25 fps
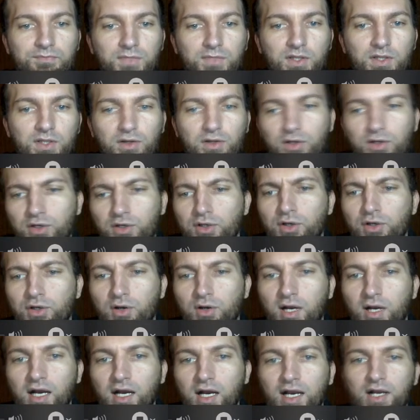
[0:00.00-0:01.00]
It could
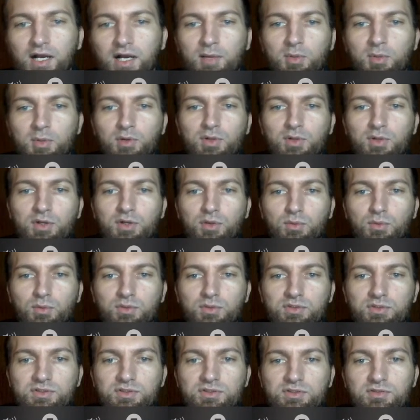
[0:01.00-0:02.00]
go higher, but we'll
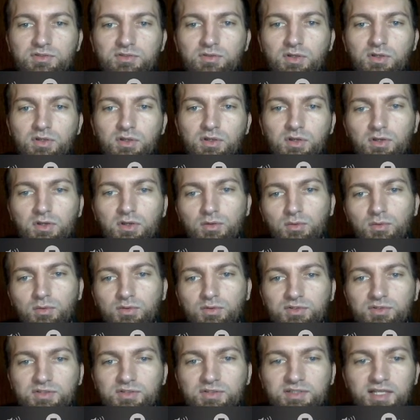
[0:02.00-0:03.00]
just
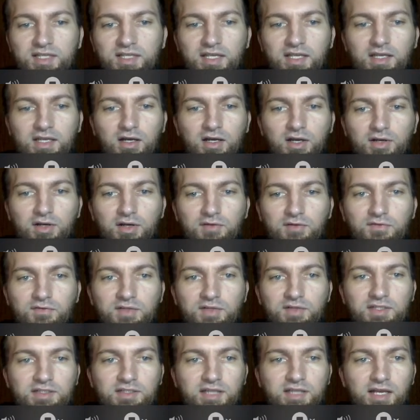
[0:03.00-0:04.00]
say
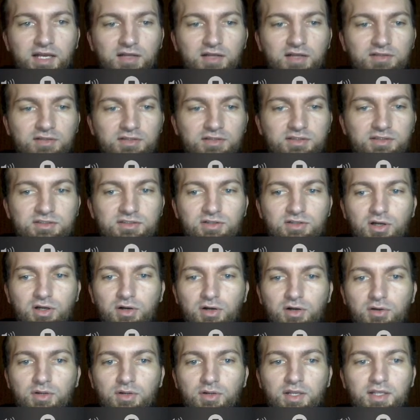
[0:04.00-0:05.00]
150,000 to
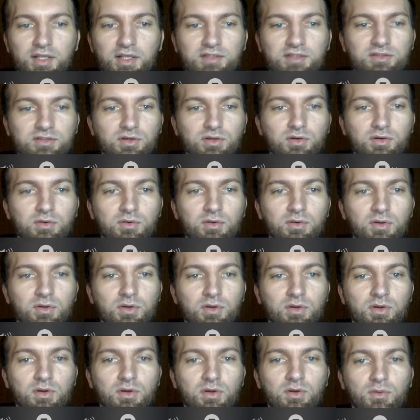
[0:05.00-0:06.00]
start. Okay, so
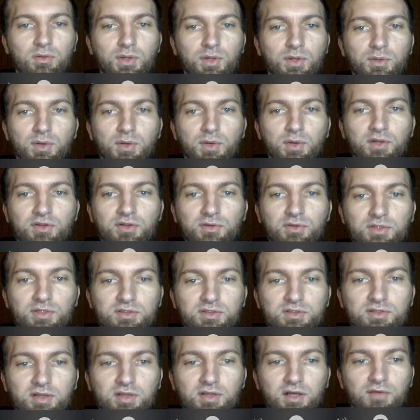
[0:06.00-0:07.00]
what you want to do
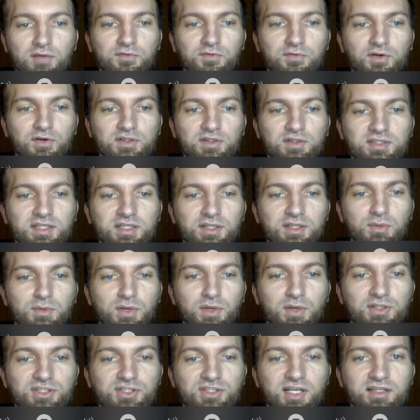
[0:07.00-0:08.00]
is first thing you
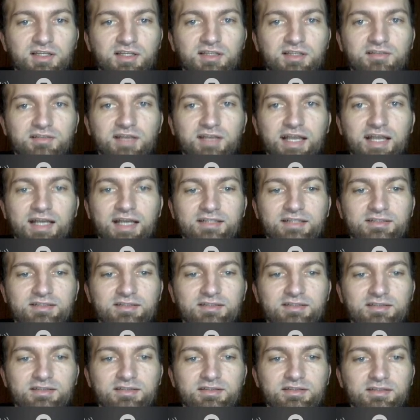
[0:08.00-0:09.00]
want to check the
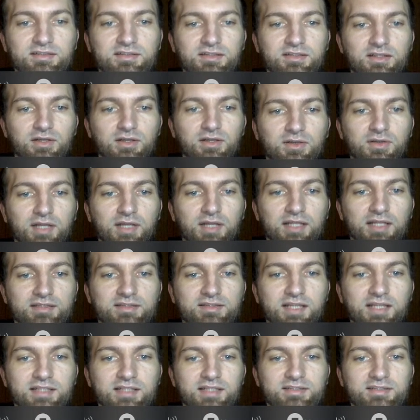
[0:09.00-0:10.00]
taxes.
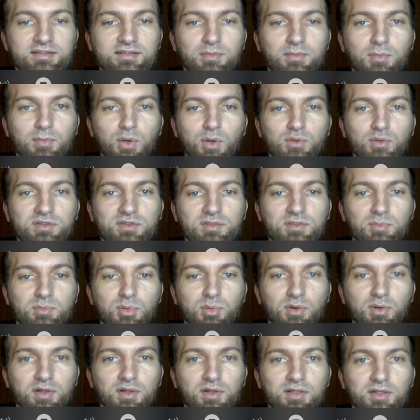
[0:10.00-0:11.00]
That's the most
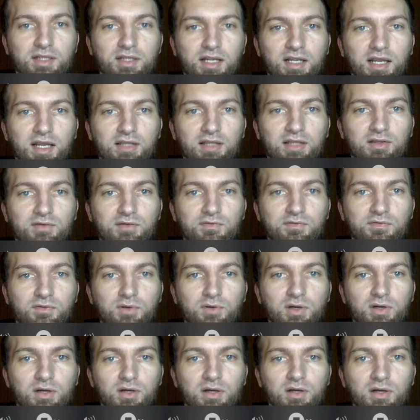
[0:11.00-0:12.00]
important thing I look
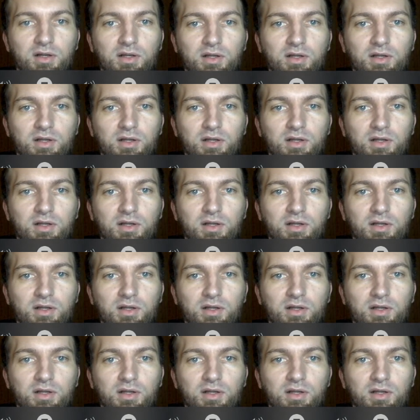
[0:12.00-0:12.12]
for.